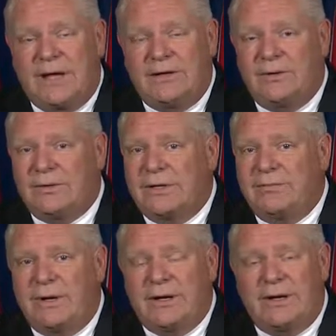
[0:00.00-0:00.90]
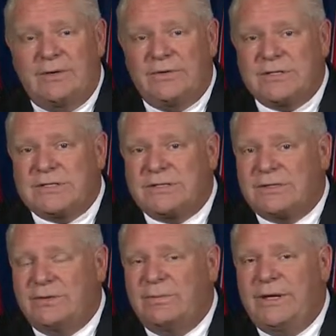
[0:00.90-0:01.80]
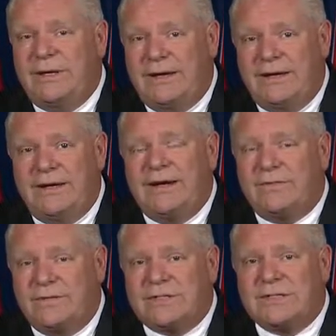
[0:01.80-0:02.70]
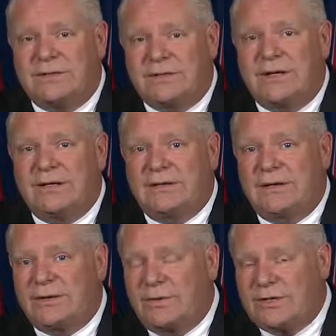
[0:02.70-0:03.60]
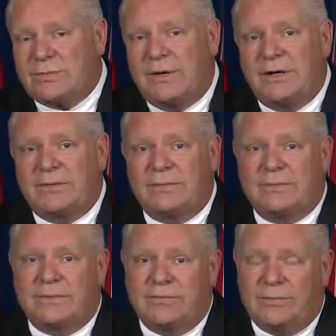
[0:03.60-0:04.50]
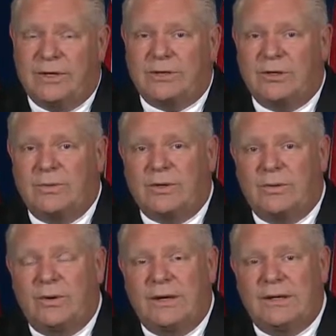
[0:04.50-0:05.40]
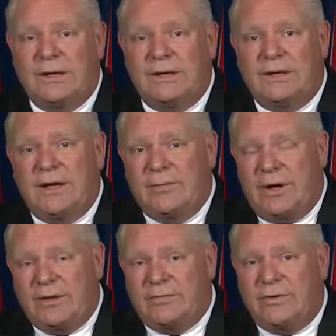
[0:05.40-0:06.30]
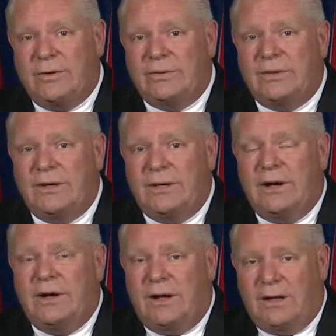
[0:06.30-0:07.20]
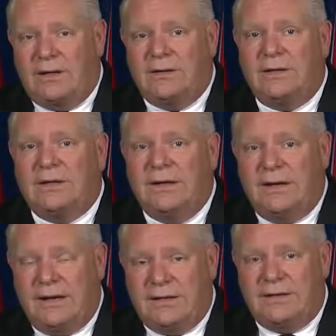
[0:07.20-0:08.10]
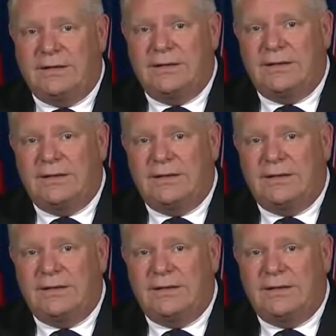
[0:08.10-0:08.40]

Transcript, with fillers: I don't leave my office till midnight every single night, not Queen's Park, even my Etobicoke one. I'm on the phone all night